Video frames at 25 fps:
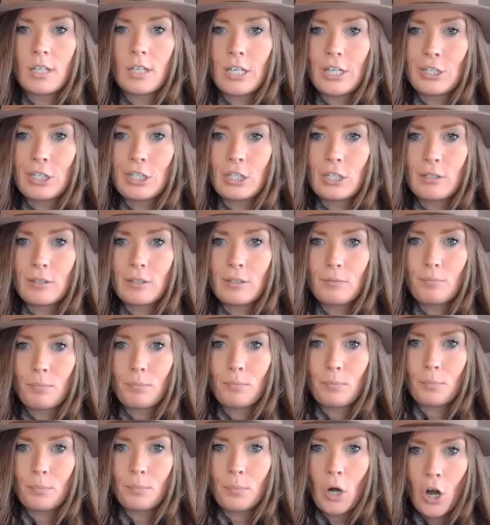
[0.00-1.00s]
Is
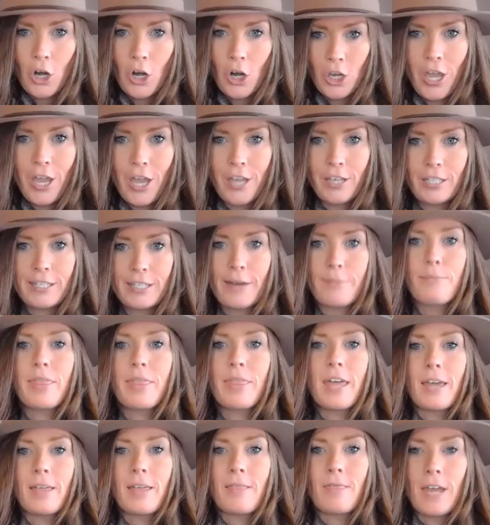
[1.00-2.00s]
parking
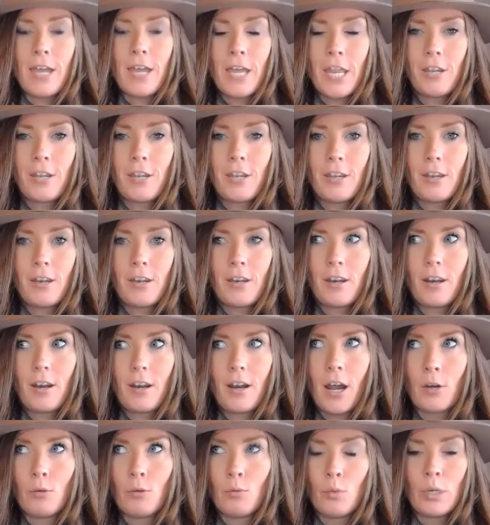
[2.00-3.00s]
something that
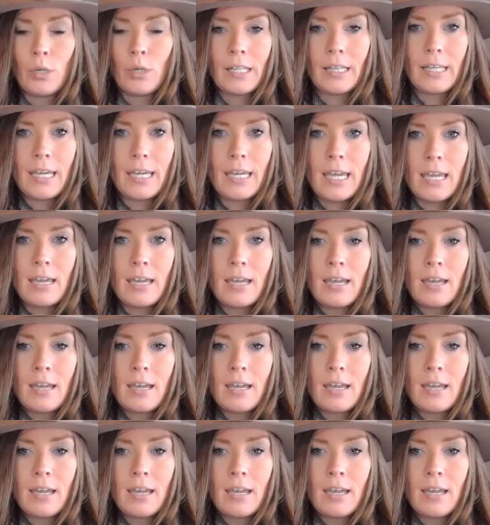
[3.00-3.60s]
I really